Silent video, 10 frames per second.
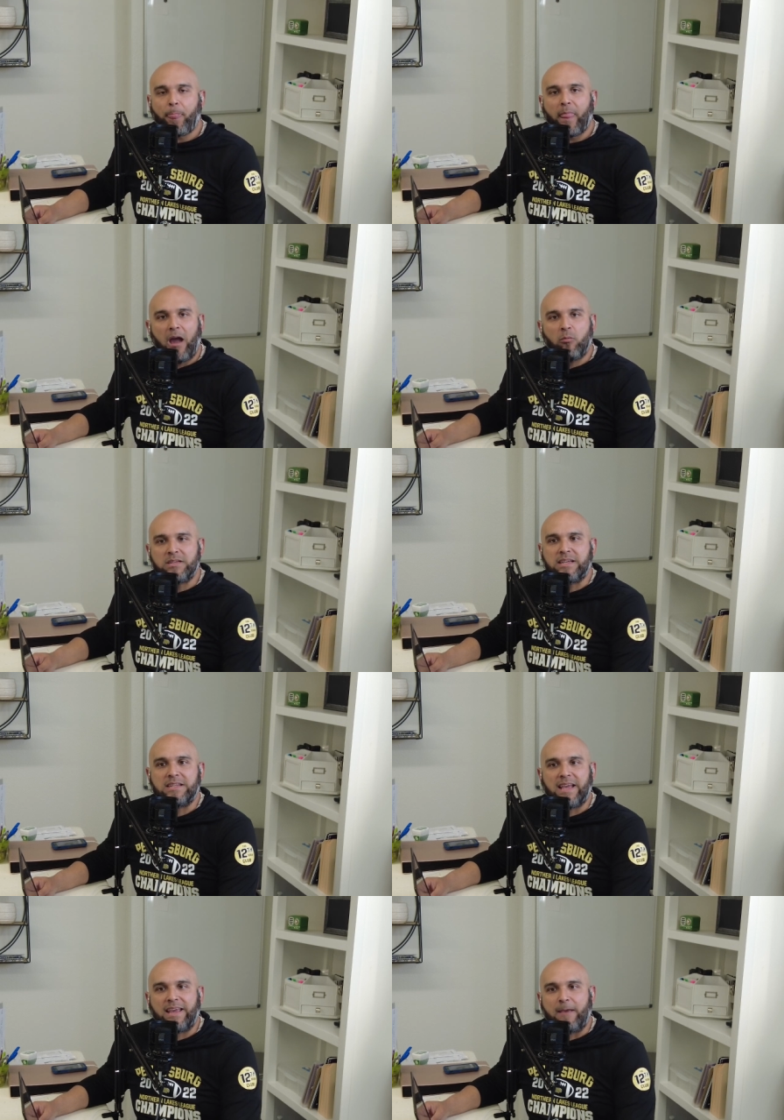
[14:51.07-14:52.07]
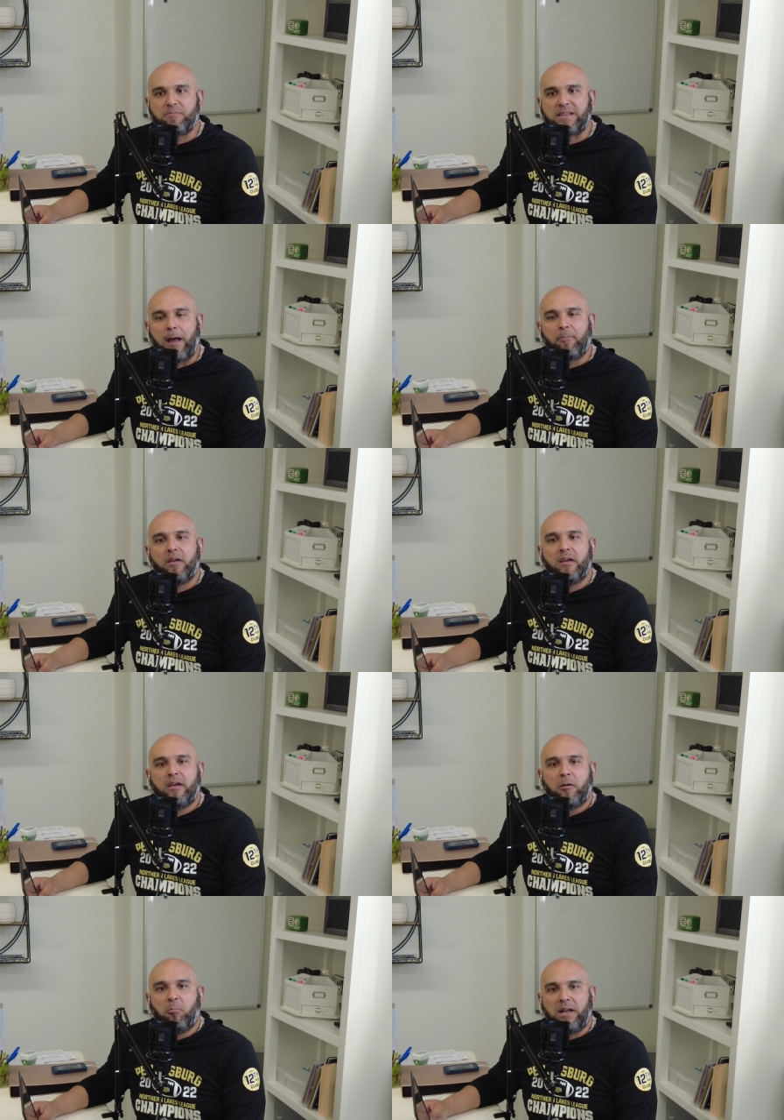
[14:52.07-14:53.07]
I want to say it's like GameStop,
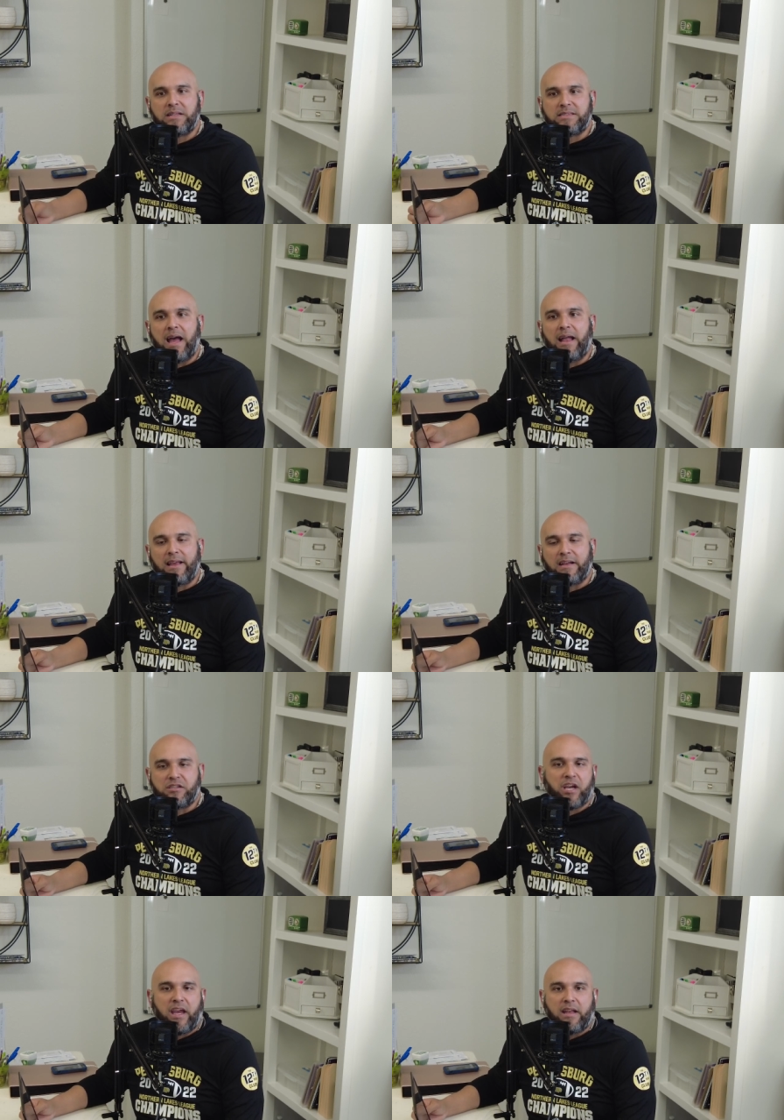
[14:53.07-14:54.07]
but it's not like a chain.